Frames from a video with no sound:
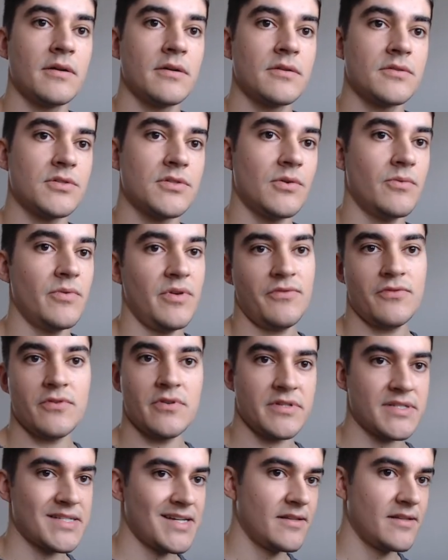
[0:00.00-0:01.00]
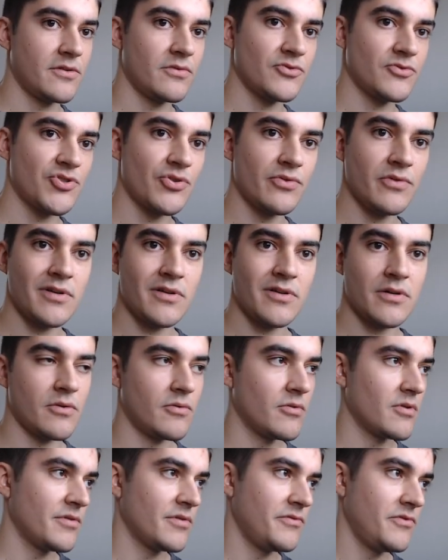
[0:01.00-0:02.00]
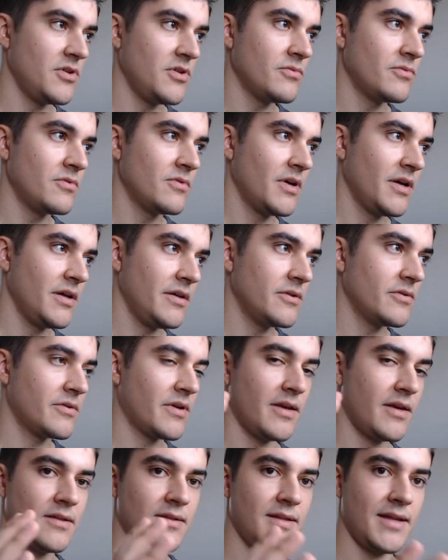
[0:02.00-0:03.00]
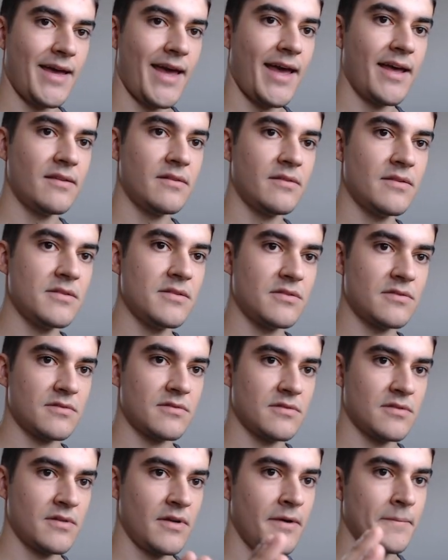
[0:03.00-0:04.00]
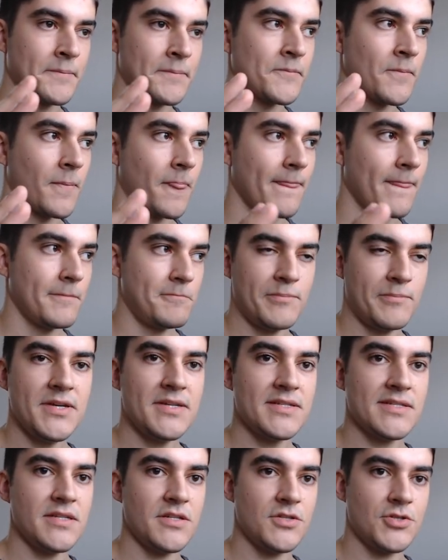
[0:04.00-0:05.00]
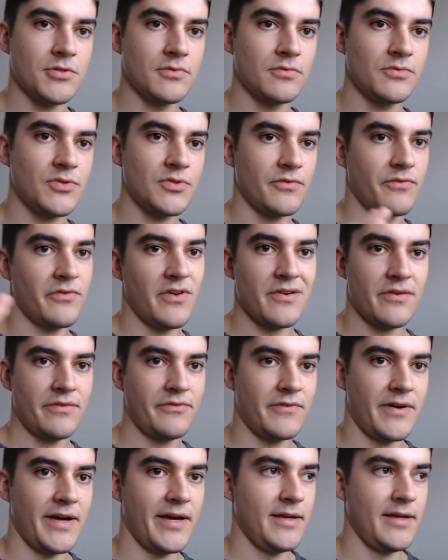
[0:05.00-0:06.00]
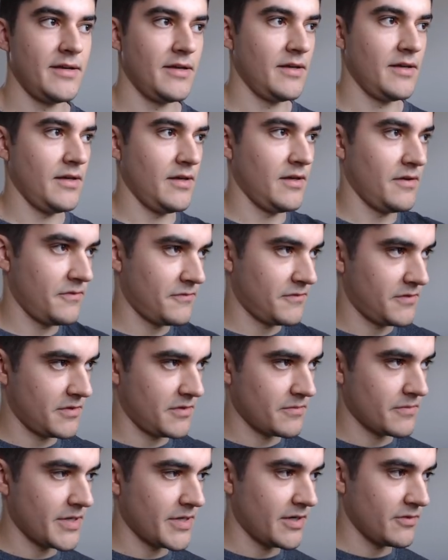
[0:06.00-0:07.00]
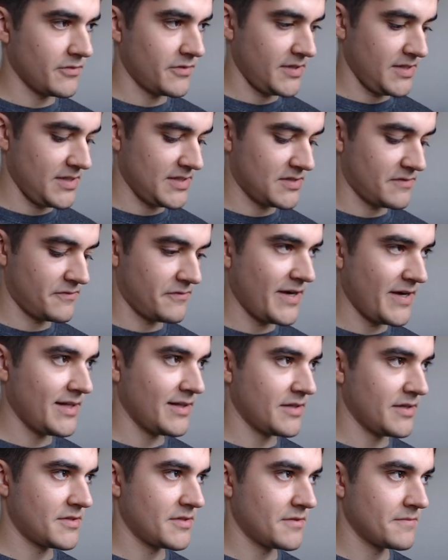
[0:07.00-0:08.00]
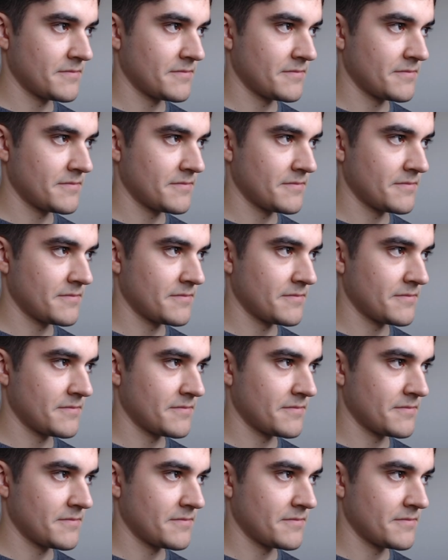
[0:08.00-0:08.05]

So if you're inside a controller or a view, you can add this P sigil to verify if the route is valid.